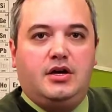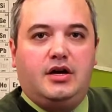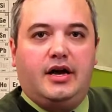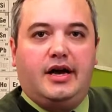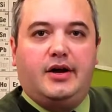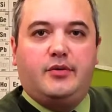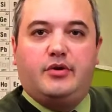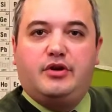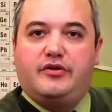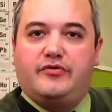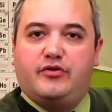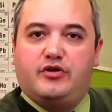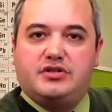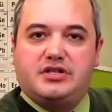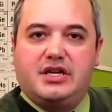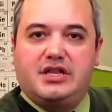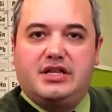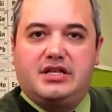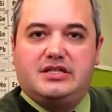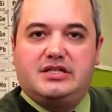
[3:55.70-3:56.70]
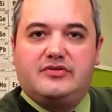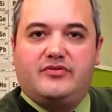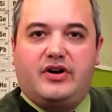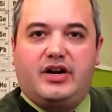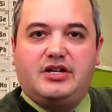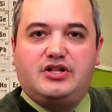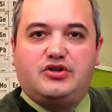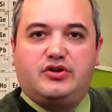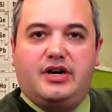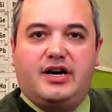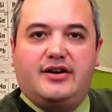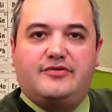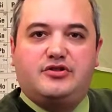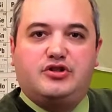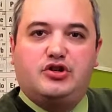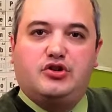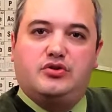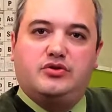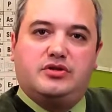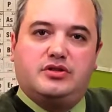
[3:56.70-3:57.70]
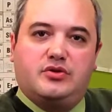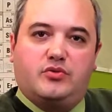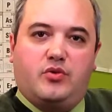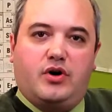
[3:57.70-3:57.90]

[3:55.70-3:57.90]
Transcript: And when you first get this device, you'll have to use the